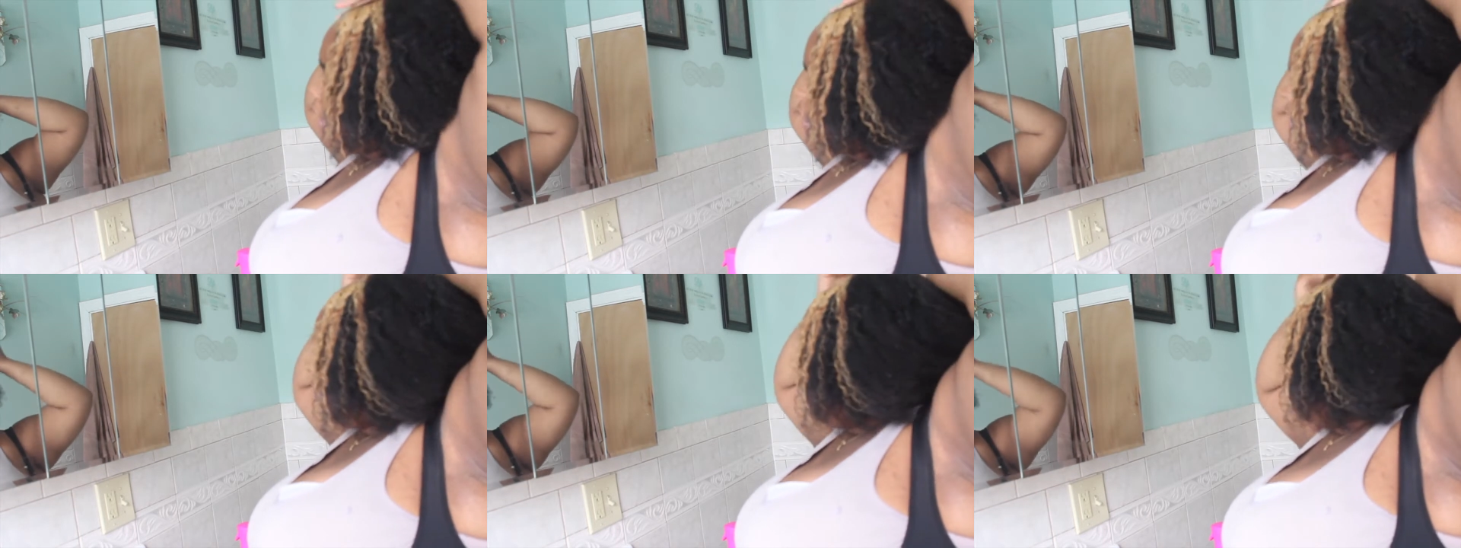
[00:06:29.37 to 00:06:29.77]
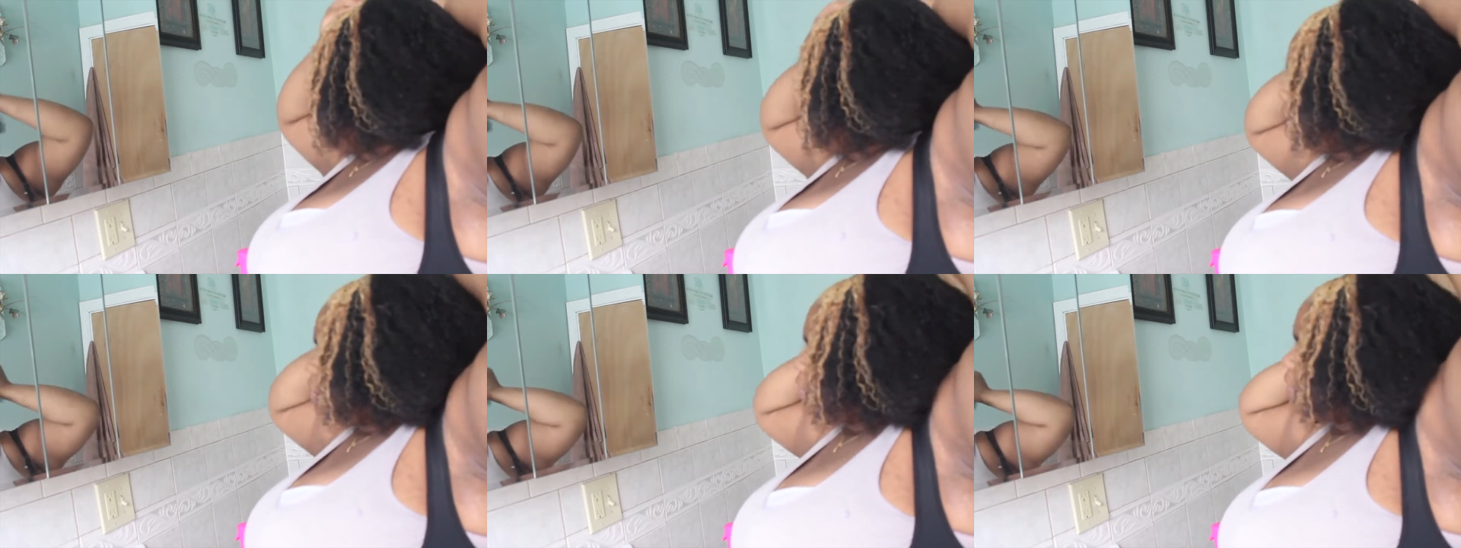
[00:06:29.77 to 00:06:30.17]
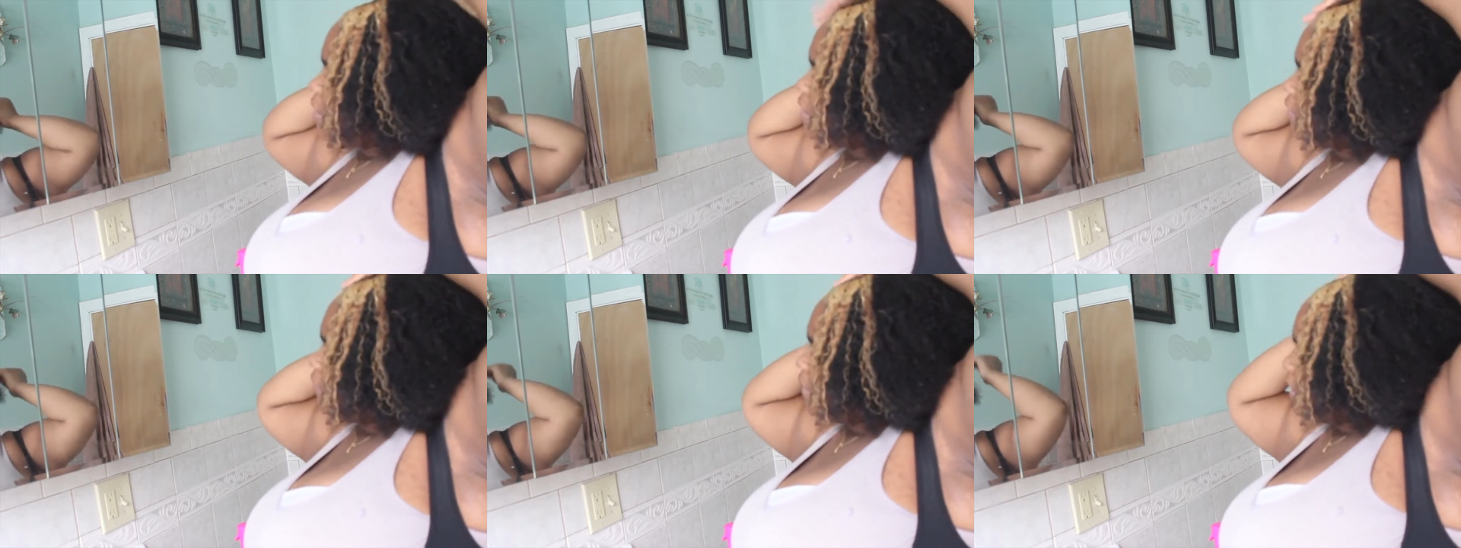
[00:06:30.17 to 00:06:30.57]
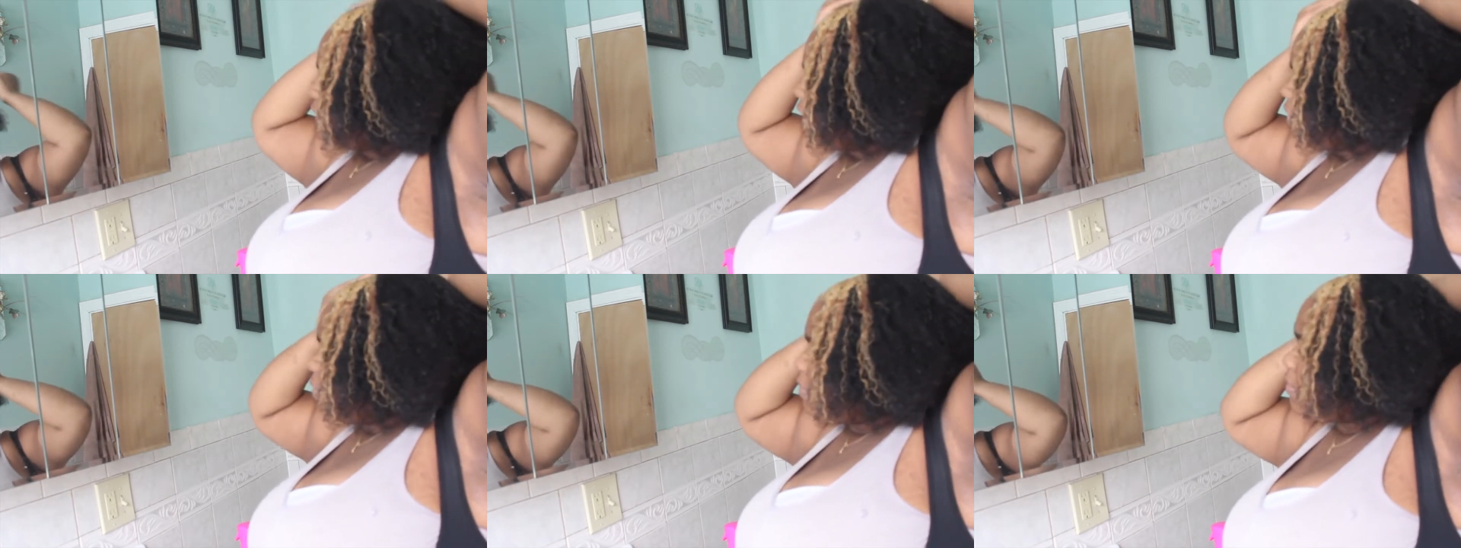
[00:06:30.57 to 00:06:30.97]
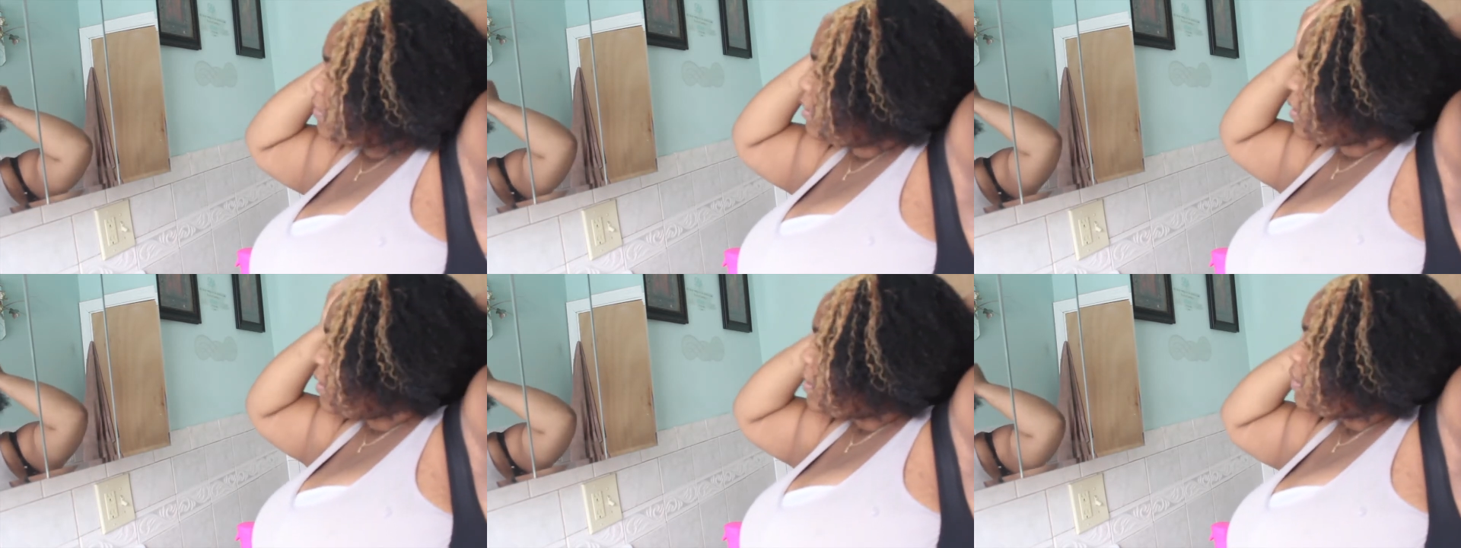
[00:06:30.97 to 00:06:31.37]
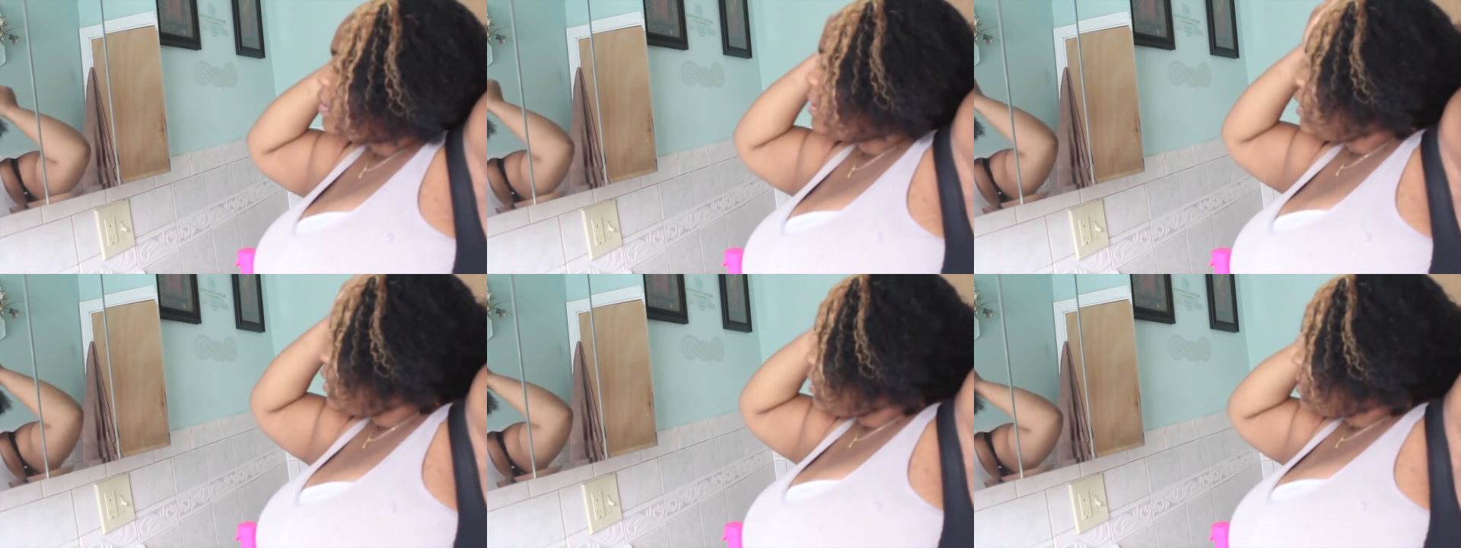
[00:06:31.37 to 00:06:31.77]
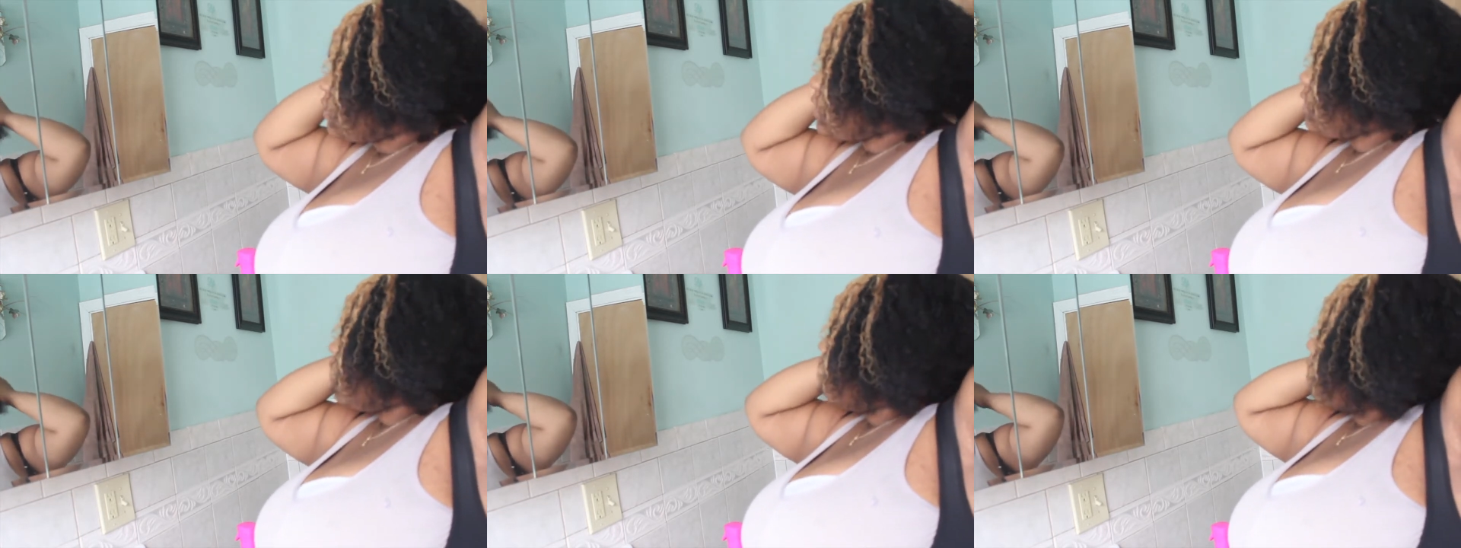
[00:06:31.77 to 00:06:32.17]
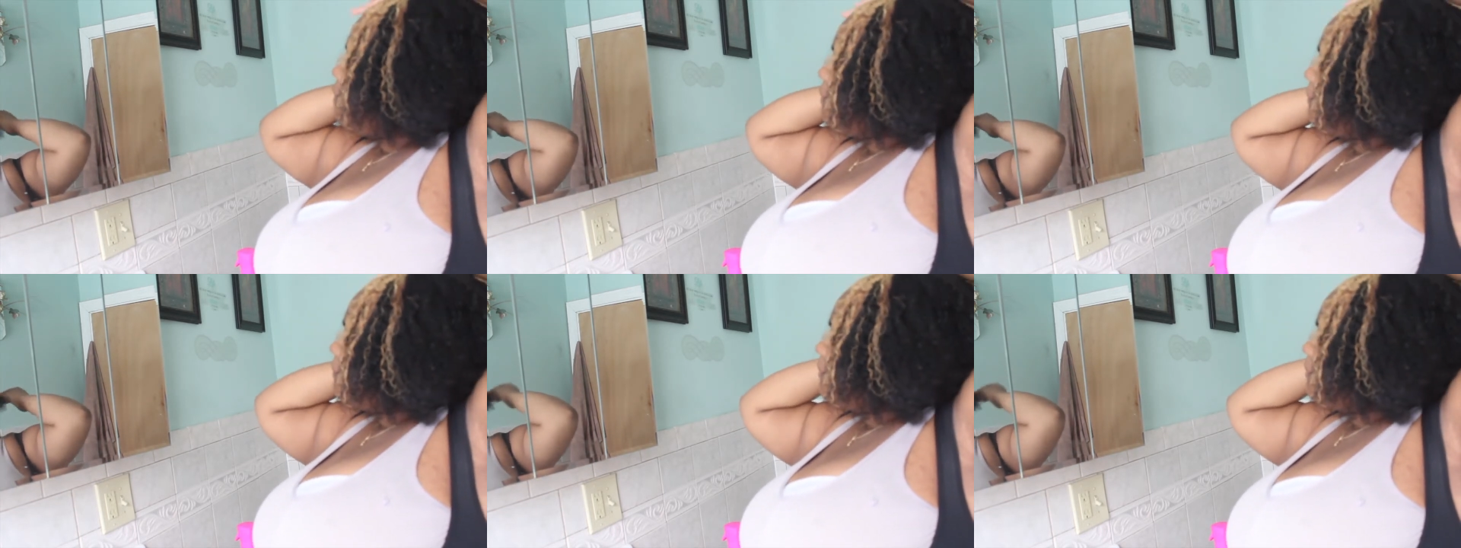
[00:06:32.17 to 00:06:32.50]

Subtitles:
Nobody's mouth can be seen.